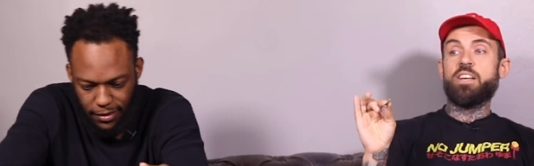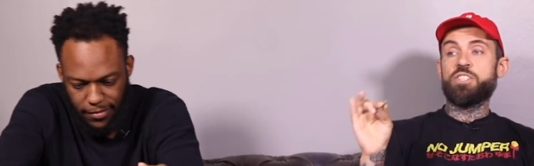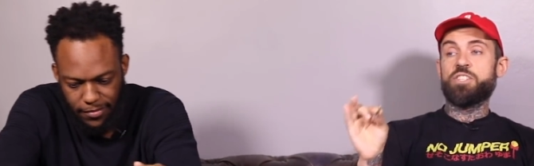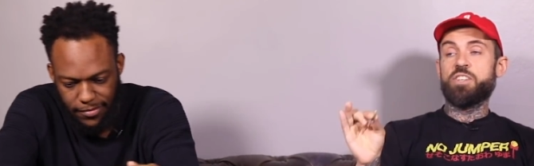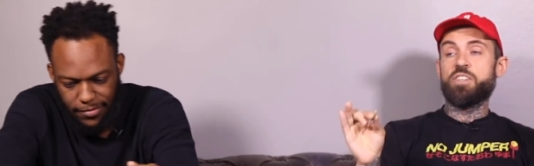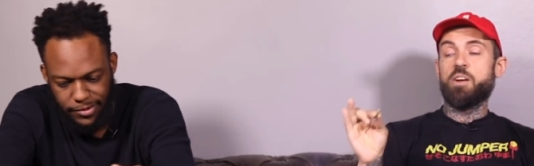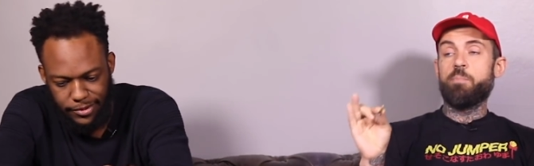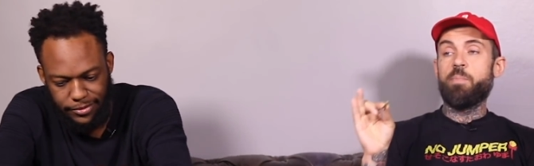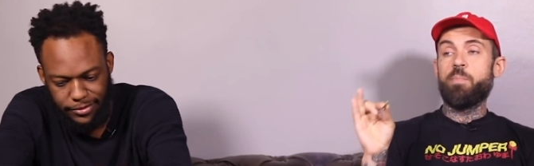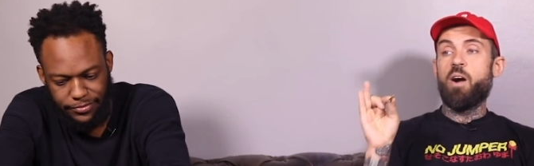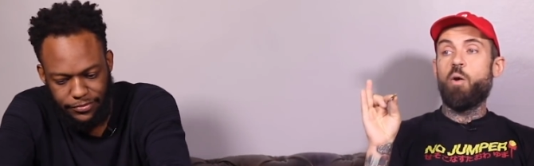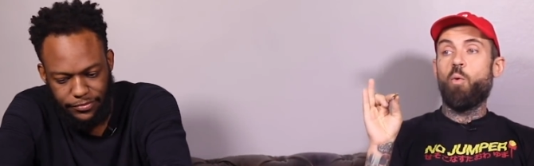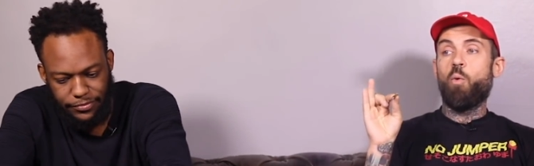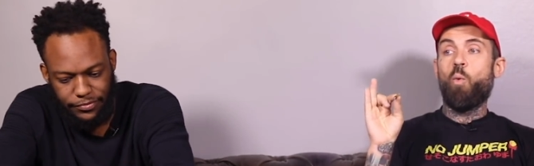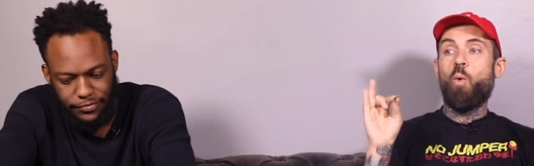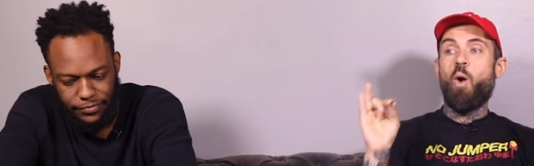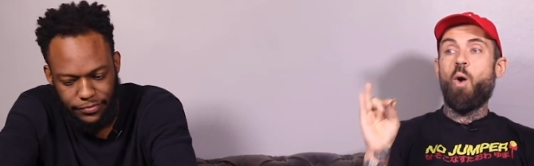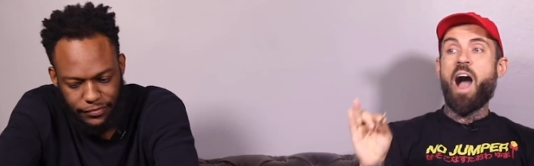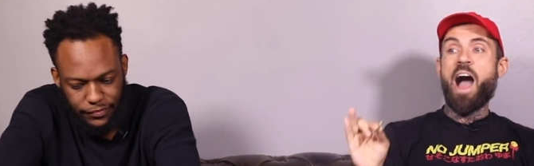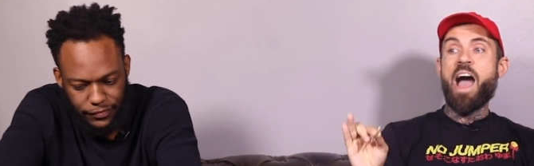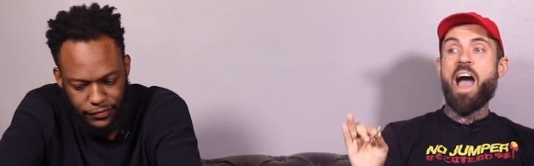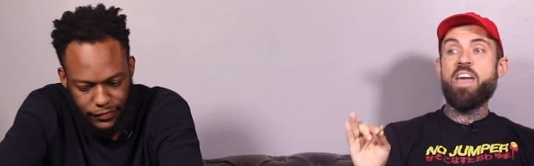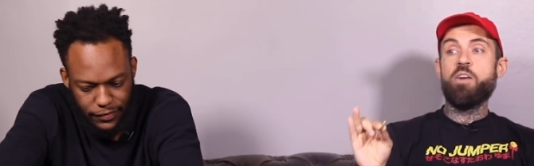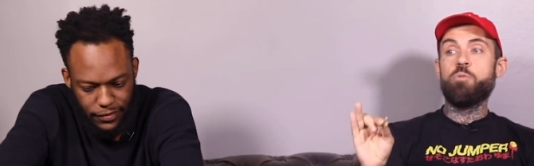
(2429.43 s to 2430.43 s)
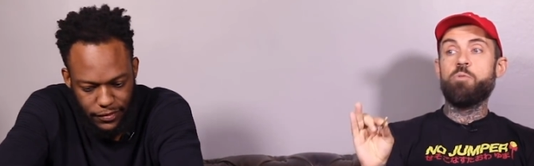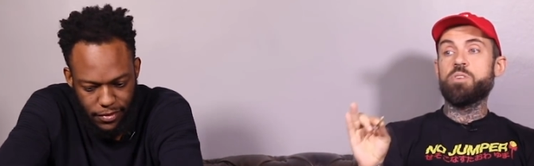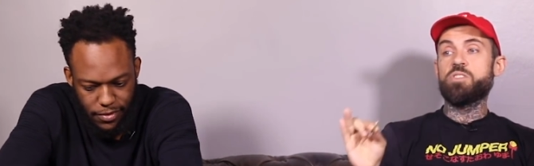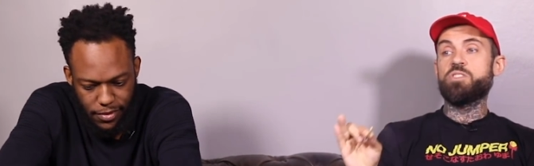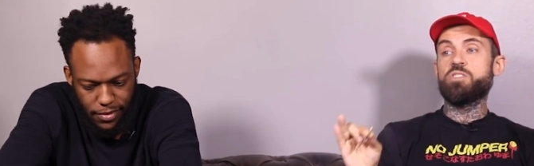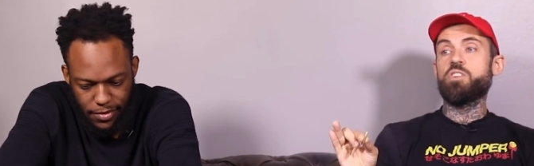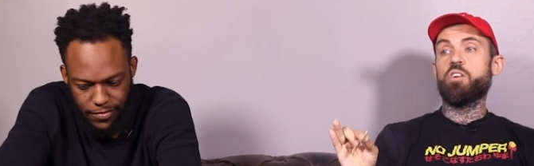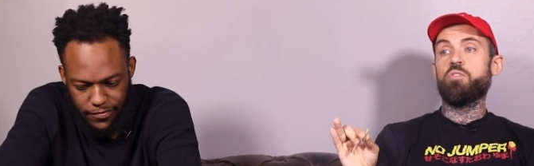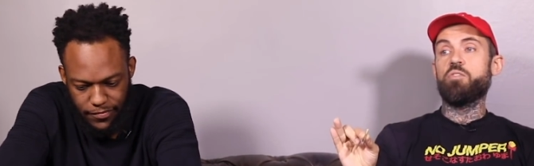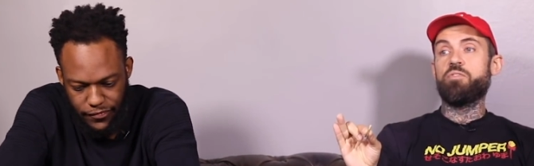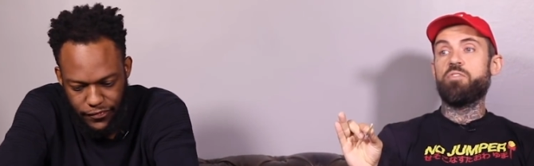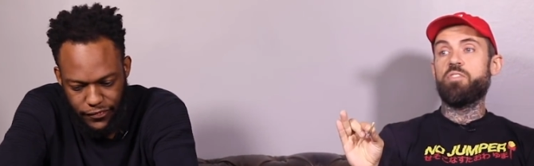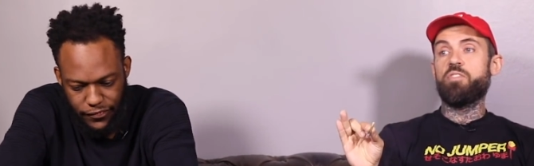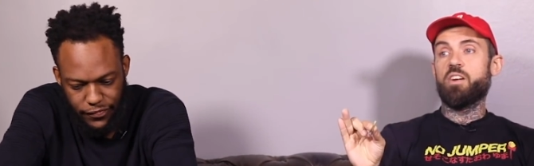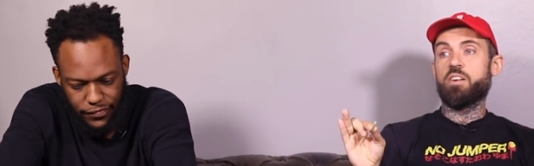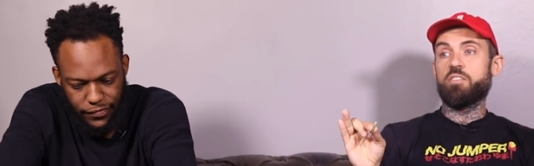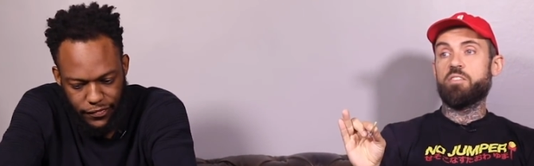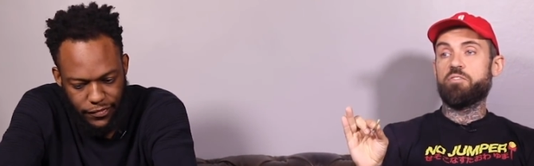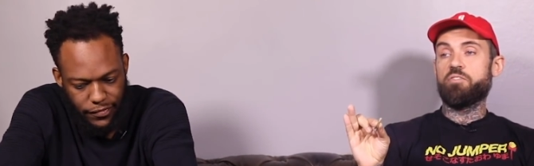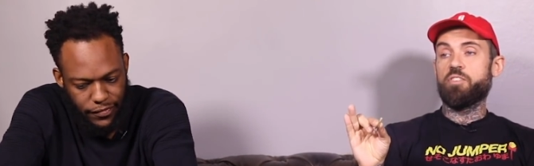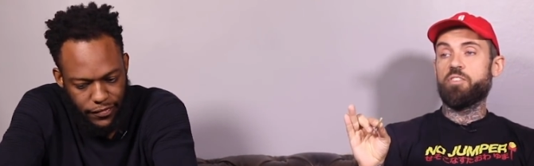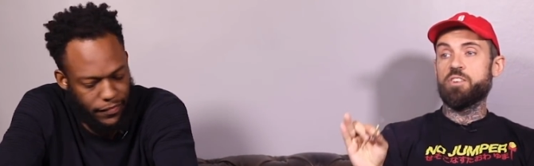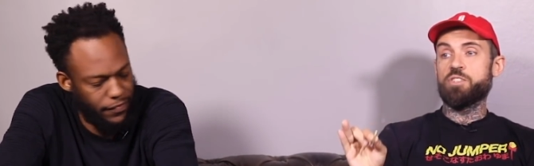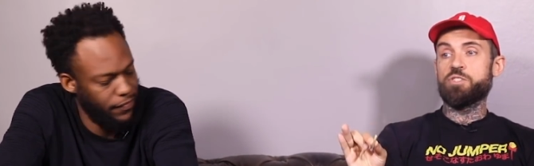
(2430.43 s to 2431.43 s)
Speaker 1: ass shit about why it was so fucking
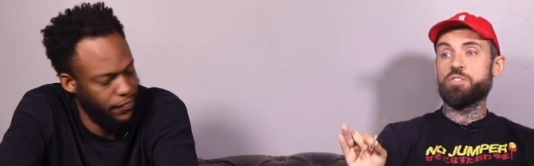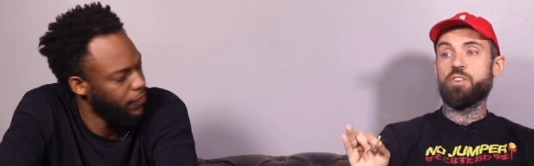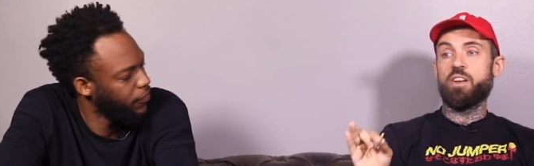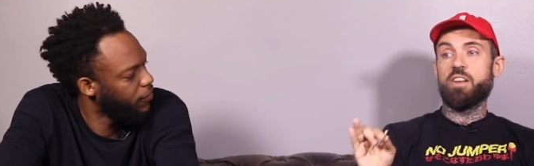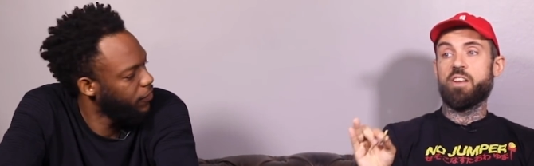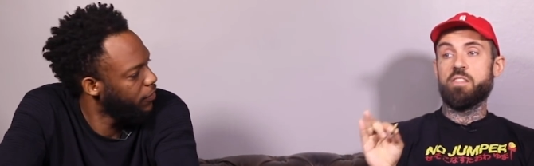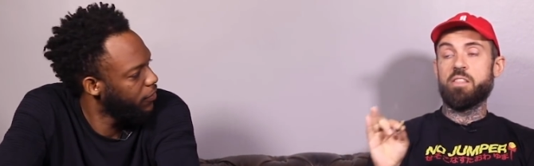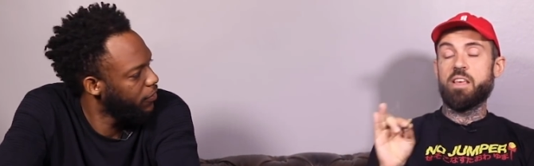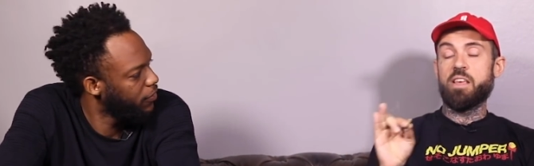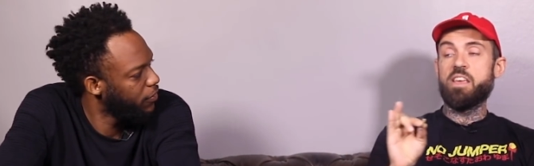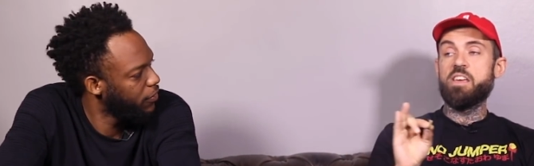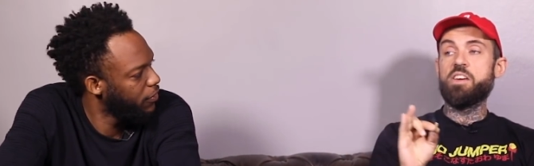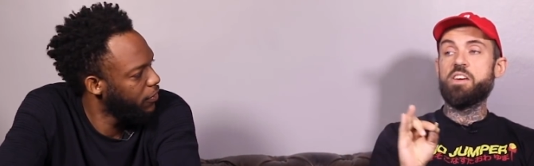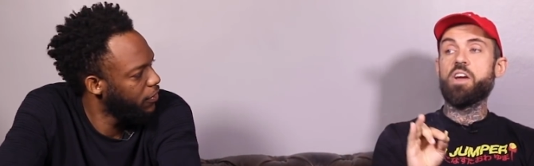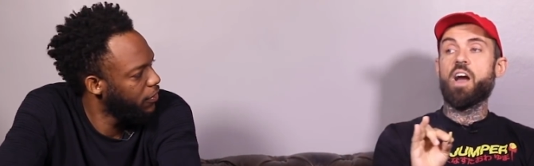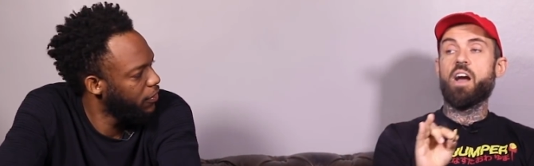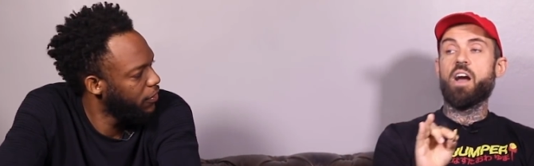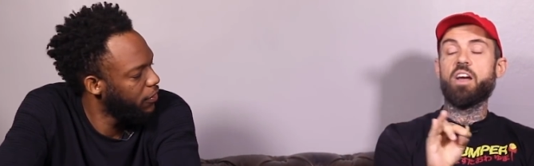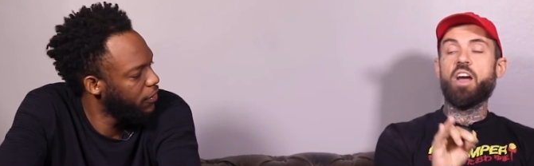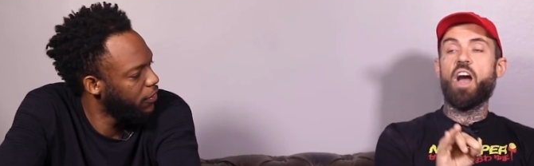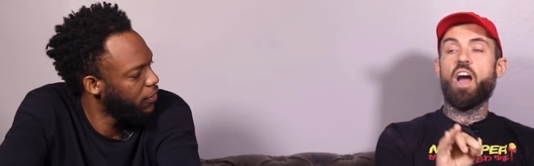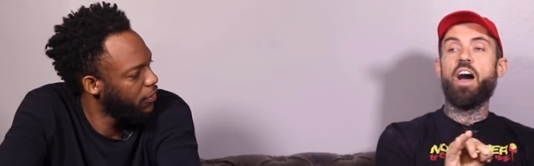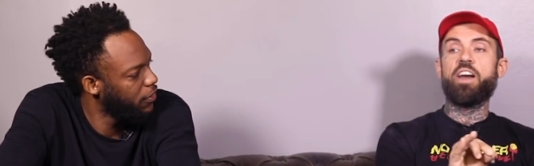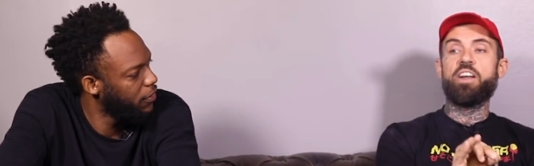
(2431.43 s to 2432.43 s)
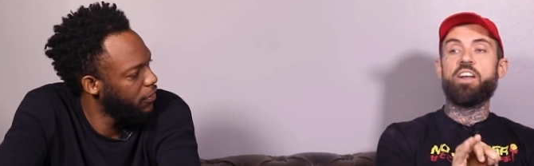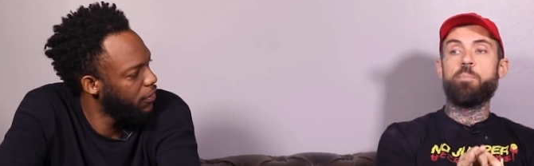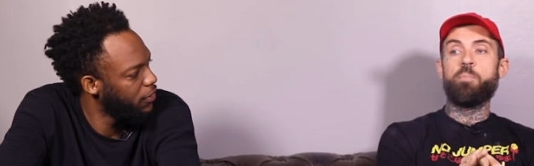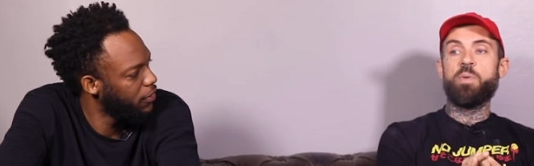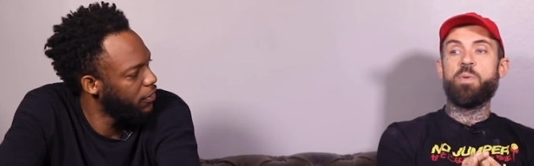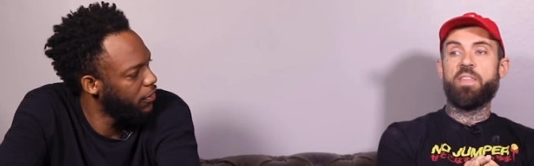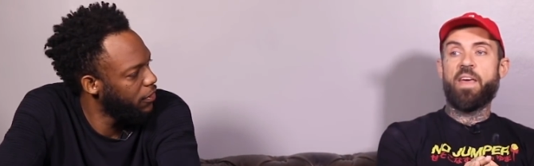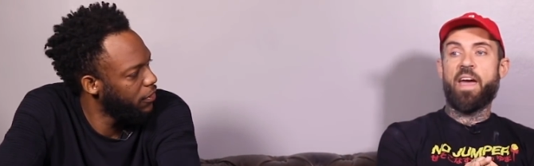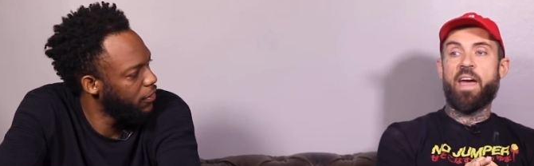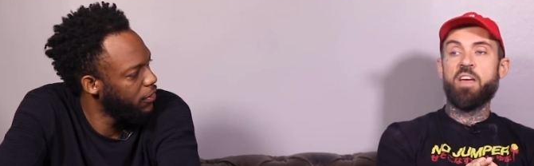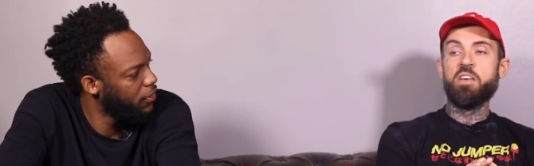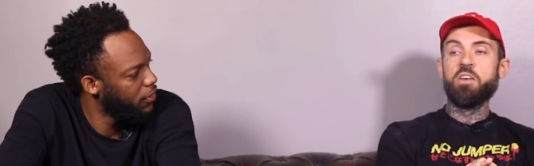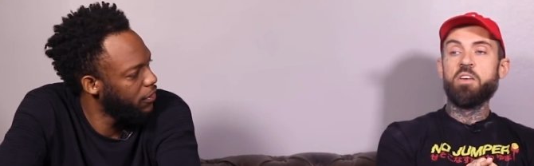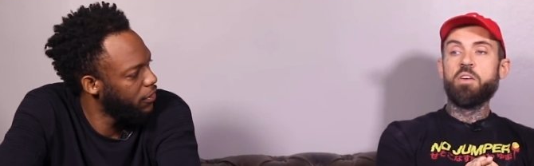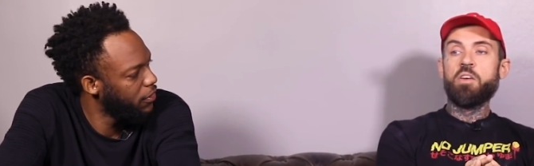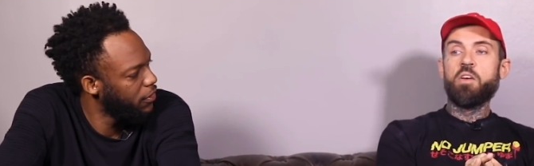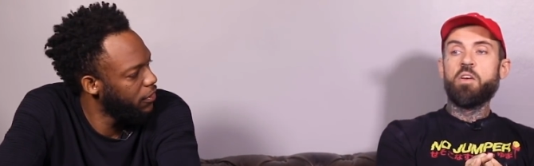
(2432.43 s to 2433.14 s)
frustrating that he got caught up in that.